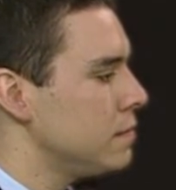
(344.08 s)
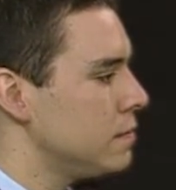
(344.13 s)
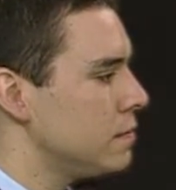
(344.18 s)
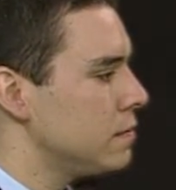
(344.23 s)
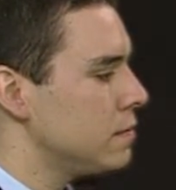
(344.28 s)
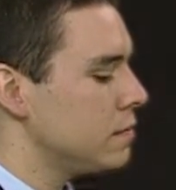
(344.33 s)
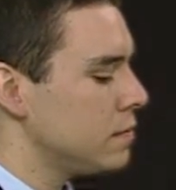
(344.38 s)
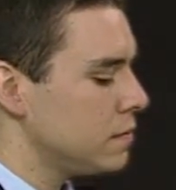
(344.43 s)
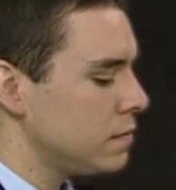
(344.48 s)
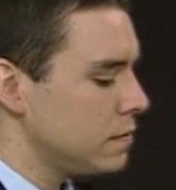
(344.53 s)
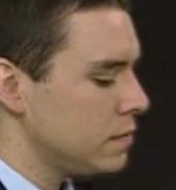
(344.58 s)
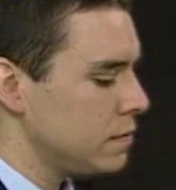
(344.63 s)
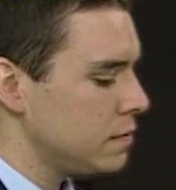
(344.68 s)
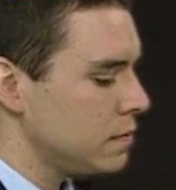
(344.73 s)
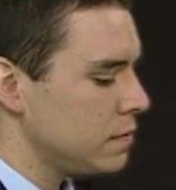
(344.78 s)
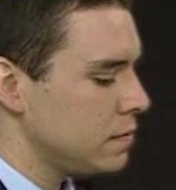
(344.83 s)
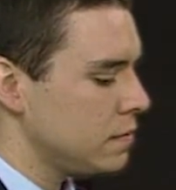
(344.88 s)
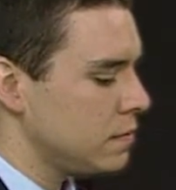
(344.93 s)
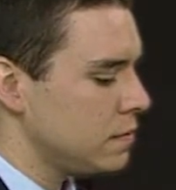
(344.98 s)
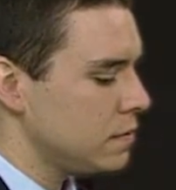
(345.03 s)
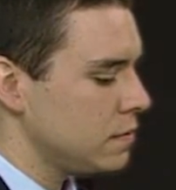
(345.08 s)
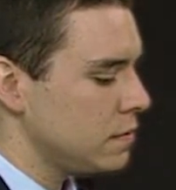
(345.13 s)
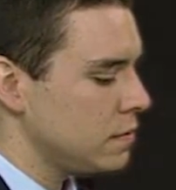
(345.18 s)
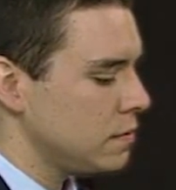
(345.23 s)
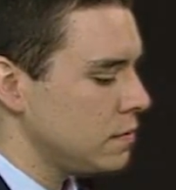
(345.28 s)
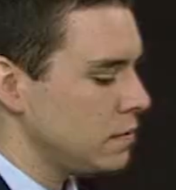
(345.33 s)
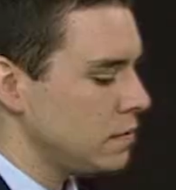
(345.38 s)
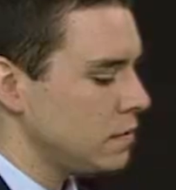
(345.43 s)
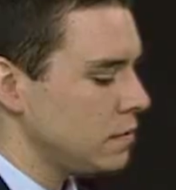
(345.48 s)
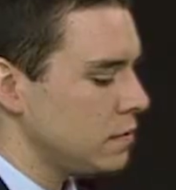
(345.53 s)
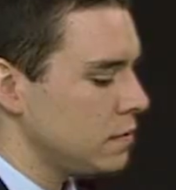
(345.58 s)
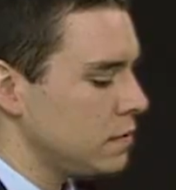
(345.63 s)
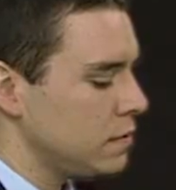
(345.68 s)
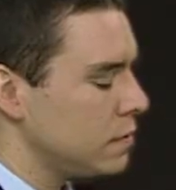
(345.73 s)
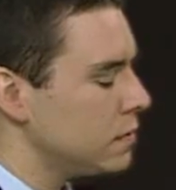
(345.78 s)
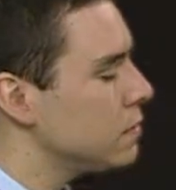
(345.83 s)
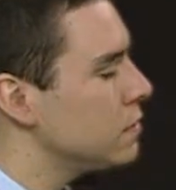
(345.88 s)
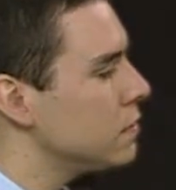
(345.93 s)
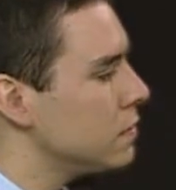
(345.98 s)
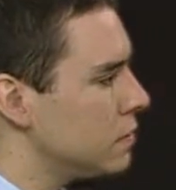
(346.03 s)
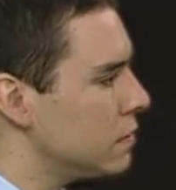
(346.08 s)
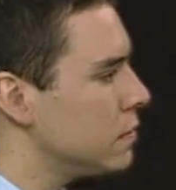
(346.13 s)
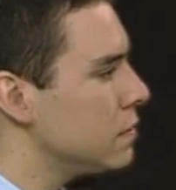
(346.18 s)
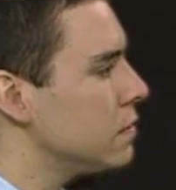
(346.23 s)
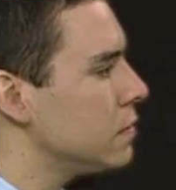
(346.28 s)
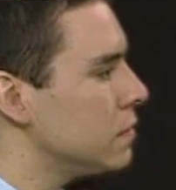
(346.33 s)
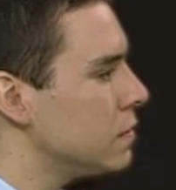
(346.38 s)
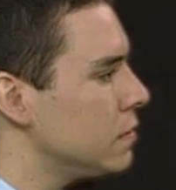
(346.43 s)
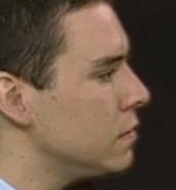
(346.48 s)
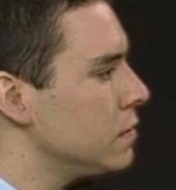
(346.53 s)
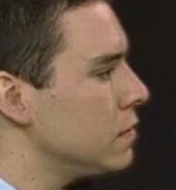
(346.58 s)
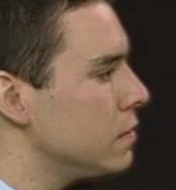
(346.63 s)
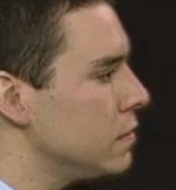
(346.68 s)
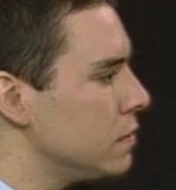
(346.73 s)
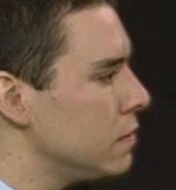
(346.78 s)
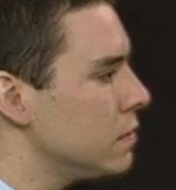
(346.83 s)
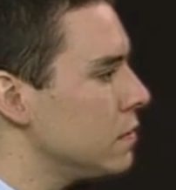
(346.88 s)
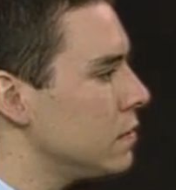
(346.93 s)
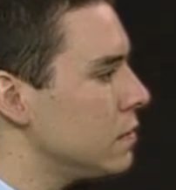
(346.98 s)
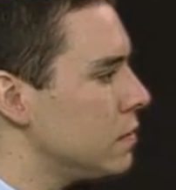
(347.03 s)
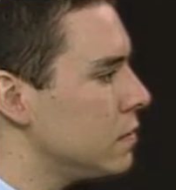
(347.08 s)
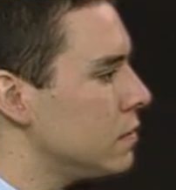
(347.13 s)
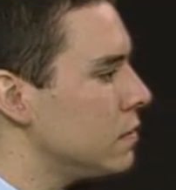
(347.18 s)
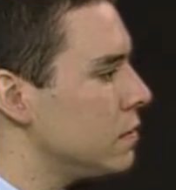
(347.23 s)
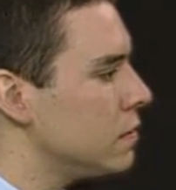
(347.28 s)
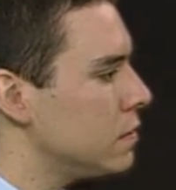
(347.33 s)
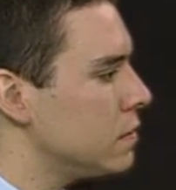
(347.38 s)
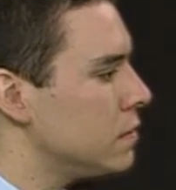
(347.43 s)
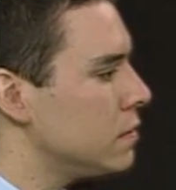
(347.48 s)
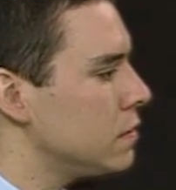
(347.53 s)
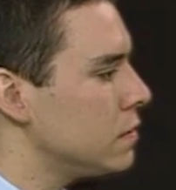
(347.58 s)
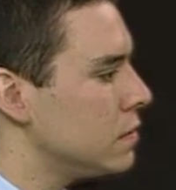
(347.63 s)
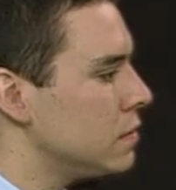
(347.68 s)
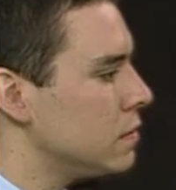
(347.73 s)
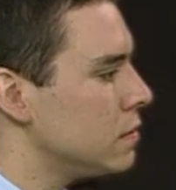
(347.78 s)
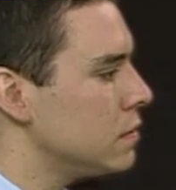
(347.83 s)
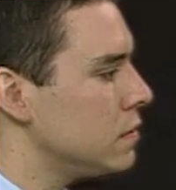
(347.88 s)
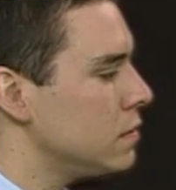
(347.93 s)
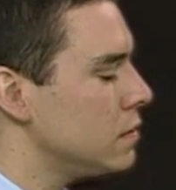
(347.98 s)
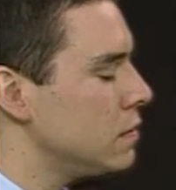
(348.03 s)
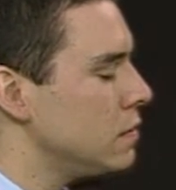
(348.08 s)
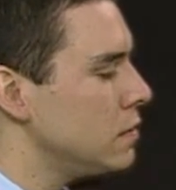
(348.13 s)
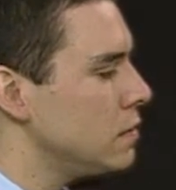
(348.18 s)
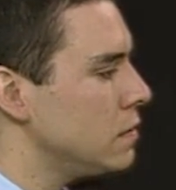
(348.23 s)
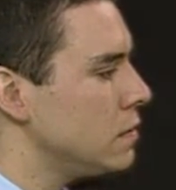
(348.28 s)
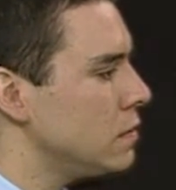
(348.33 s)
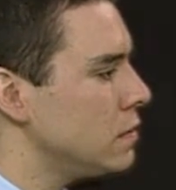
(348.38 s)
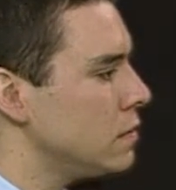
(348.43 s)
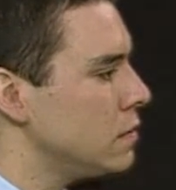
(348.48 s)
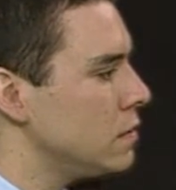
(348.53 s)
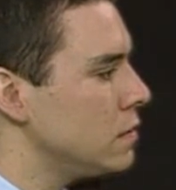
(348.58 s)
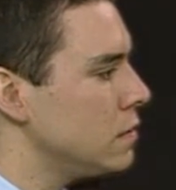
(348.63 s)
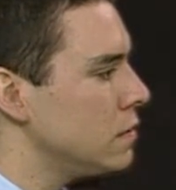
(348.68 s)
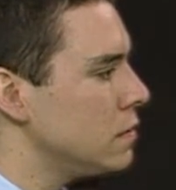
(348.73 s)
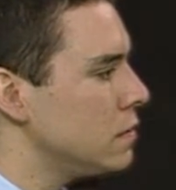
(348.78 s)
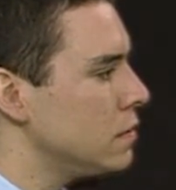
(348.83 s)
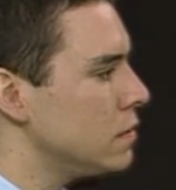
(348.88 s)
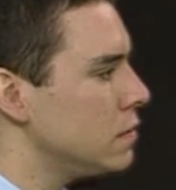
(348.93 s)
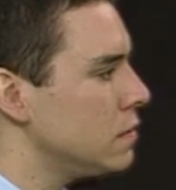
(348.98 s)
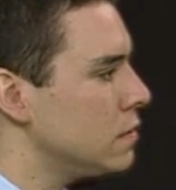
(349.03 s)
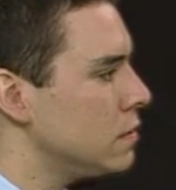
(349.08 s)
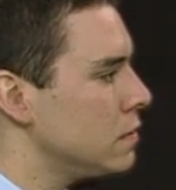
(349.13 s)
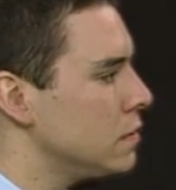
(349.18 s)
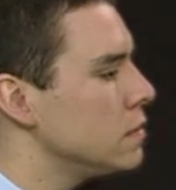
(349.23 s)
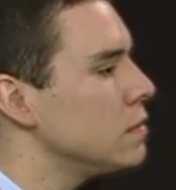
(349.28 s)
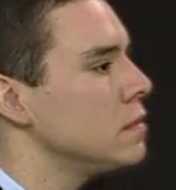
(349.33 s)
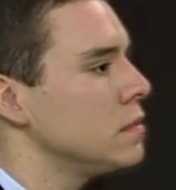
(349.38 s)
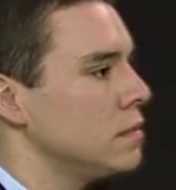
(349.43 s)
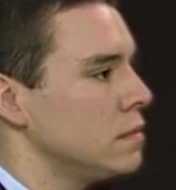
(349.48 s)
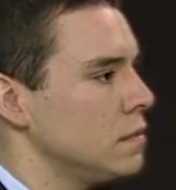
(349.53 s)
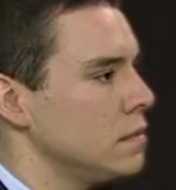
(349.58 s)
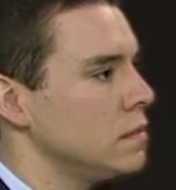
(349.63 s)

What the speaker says: (not speaking)